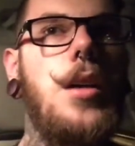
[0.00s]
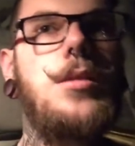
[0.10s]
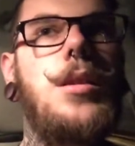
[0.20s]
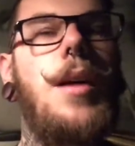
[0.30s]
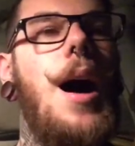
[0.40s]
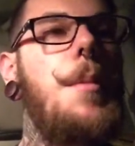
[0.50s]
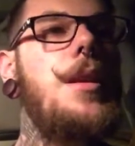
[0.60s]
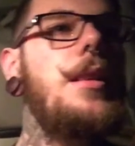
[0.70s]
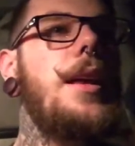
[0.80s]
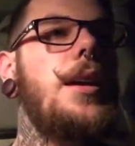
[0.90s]
So I'm
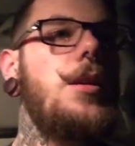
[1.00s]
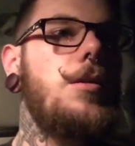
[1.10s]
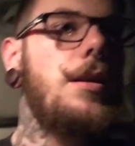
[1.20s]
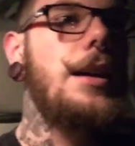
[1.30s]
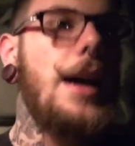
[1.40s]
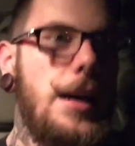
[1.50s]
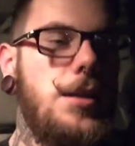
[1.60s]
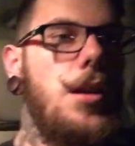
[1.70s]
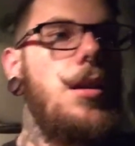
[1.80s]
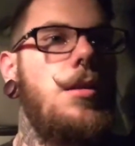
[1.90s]
gonna let you guys
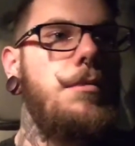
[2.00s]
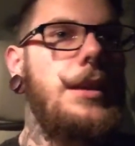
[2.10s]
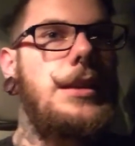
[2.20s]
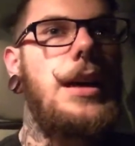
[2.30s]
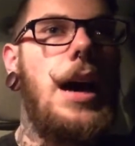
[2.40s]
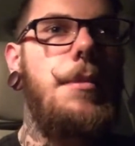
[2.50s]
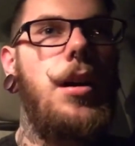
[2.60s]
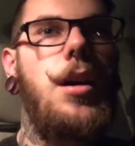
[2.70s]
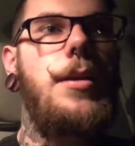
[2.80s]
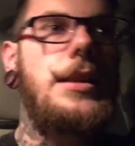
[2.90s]
go, because I'm gonna
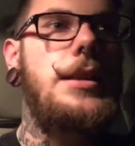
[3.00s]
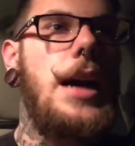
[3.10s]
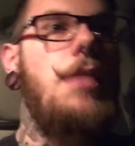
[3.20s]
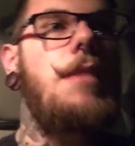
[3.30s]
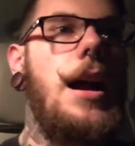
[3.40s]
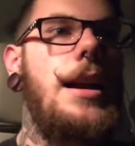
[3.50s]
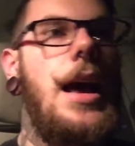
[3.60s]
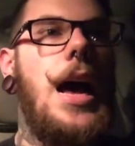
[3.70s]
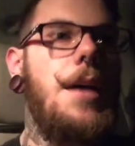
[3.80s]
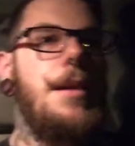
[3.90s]
go inside right
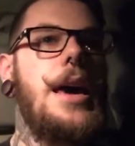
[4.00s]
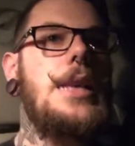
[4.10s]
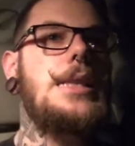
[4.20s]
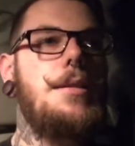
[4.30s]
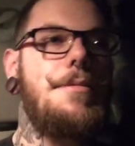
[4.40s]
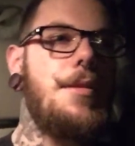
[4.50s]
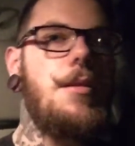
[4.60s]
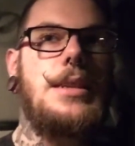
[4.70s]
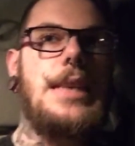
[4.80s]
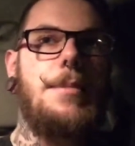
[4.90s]
now. I'm gonna eat some
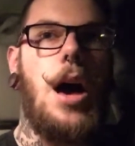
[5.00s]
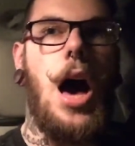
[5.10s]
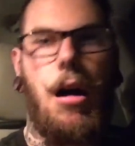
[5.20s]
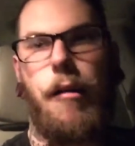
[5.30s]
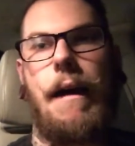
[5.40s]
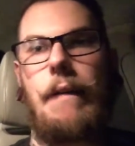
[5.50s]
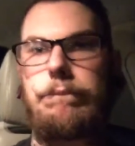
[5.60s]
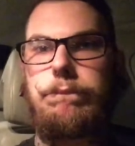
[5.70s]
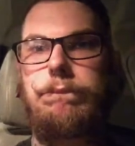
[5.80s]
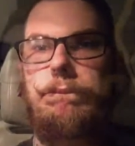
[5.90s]
food because I'm hungry.
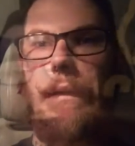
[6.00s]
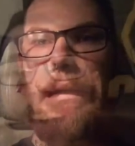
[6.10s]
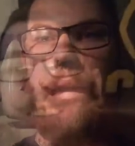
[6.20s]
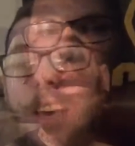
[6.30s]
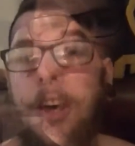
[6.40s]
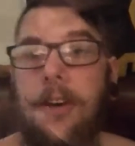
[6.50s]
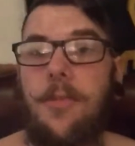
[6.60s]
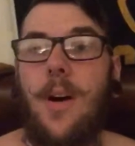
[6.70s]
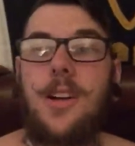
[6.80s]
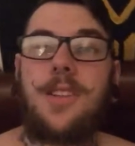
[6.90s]
Hey guys, thank you
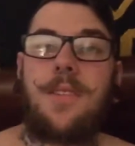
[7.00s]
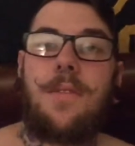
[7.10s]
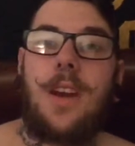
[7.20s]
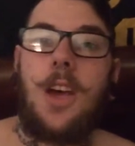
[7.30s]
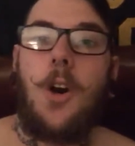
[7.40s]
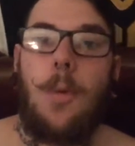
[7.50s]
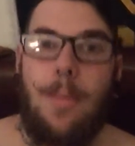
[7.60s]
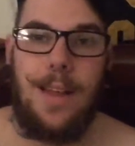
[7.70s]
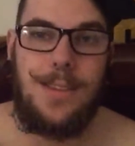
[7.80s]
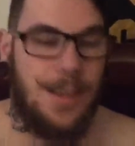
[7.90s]
for watching the video. We
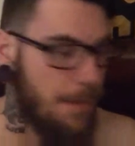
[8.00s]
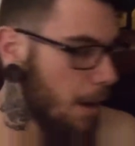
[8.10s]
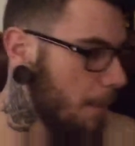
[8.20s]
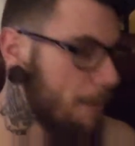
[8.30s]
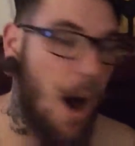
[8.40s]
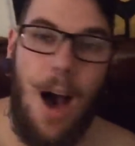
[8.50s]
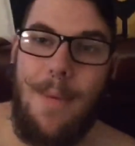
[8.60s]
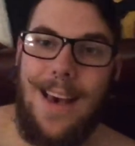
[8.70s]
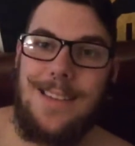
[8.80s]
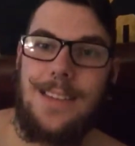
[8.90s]
made some bomb
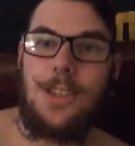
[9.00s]
ass